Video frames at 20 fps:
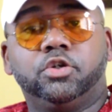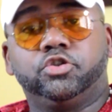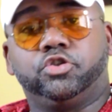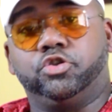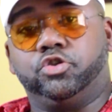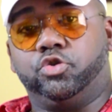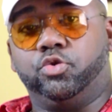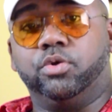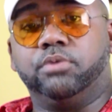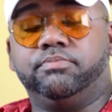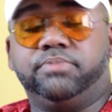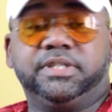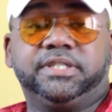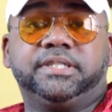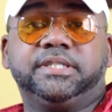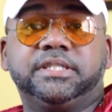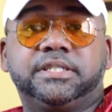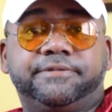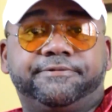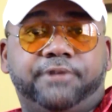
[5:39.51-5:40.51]
to doing
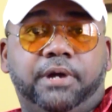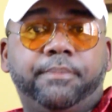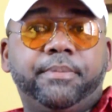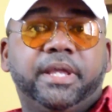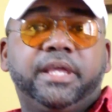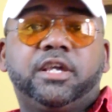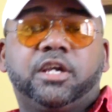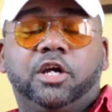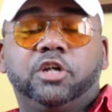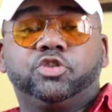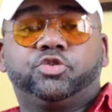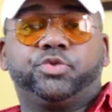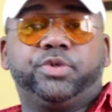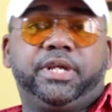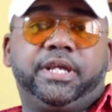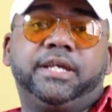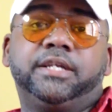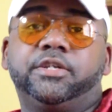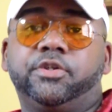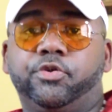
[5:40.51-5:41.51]
business from a country
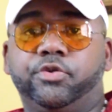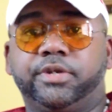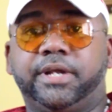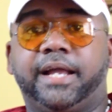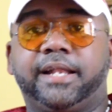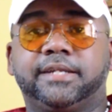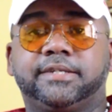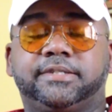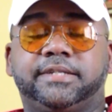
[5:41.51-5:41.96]
in the United